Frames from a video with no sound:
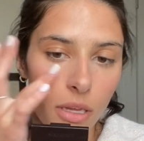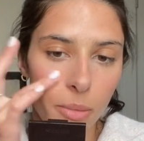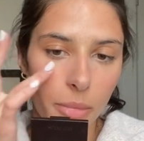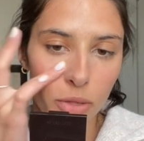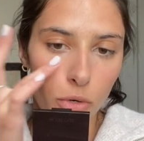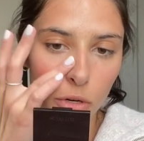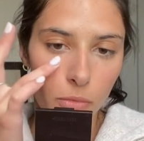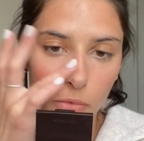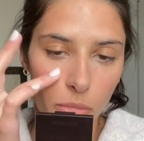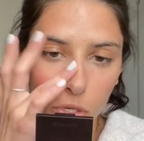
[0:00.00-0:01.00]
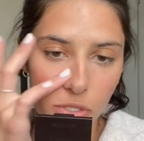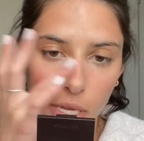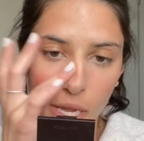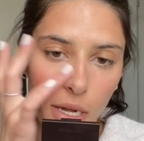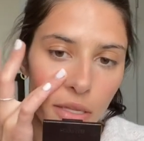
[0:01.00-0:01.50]
my Laura
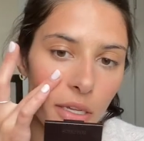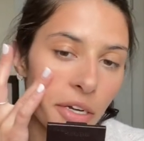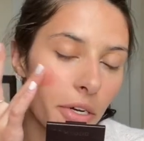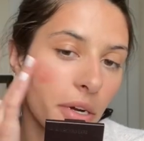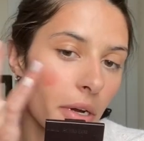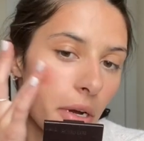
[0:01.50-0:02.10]
Mercier eyeliner.